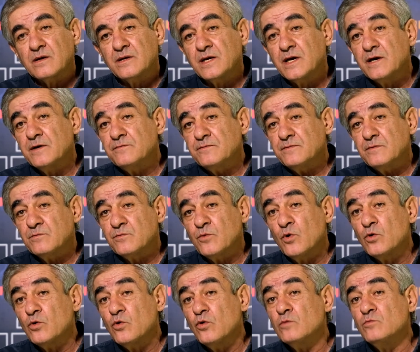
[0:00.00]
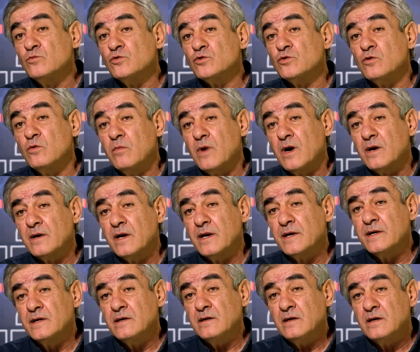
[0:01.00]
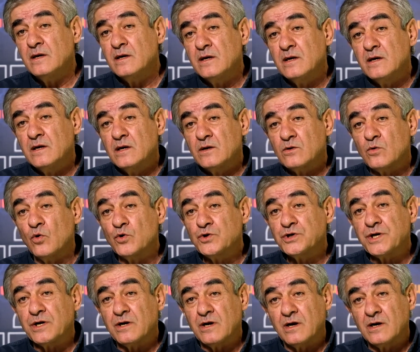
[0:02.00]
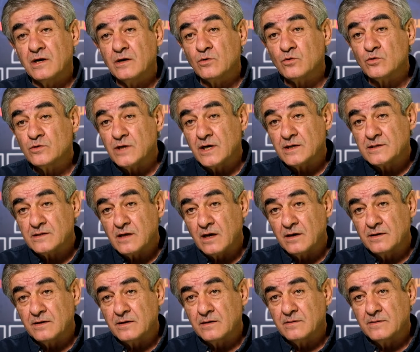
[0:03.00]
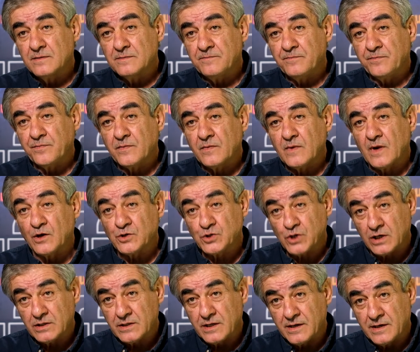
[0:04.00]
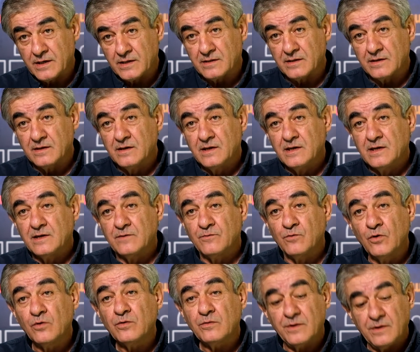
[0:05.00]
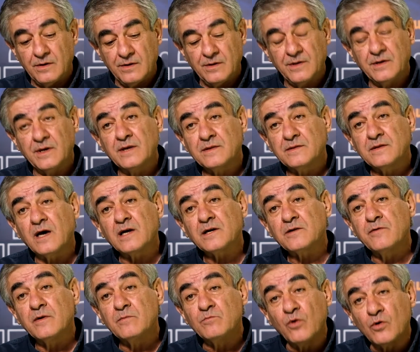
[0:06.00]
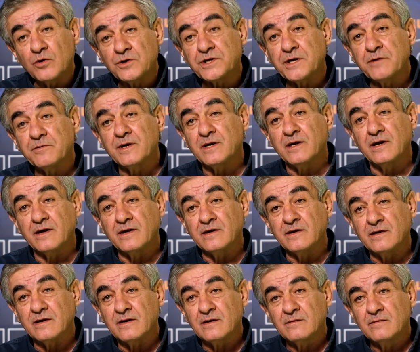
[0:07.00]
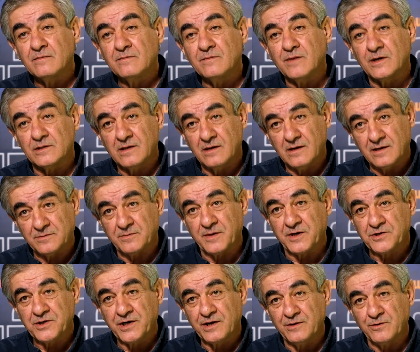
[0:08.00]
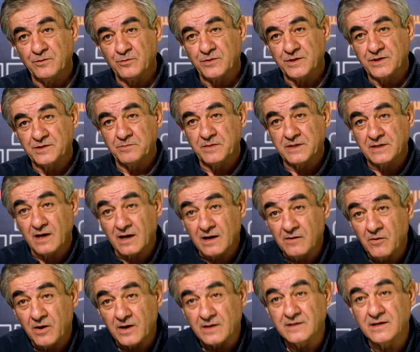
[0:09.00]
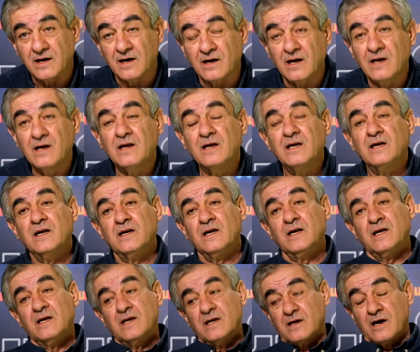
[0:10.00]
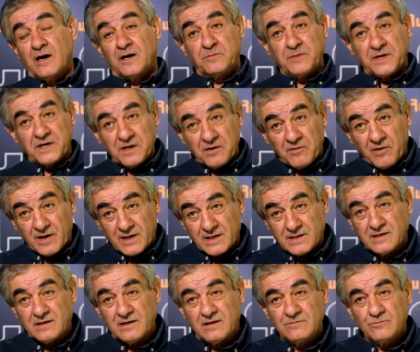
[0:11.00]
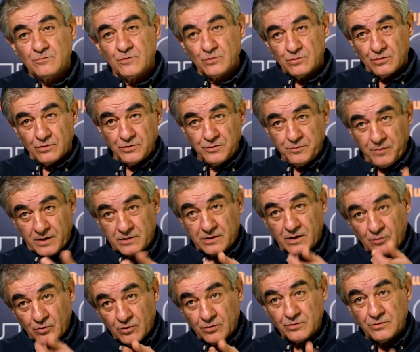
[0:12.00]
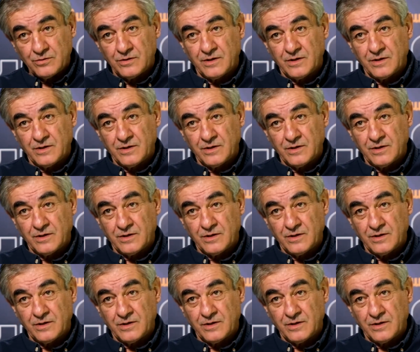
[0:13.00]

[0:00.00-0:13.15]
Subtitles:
order. Look what he did. And all Muslims were called upon, Russia did, to work in order to obey the Bolsheviks. There was a war between the White Guard and the Red Guard, right? Look at what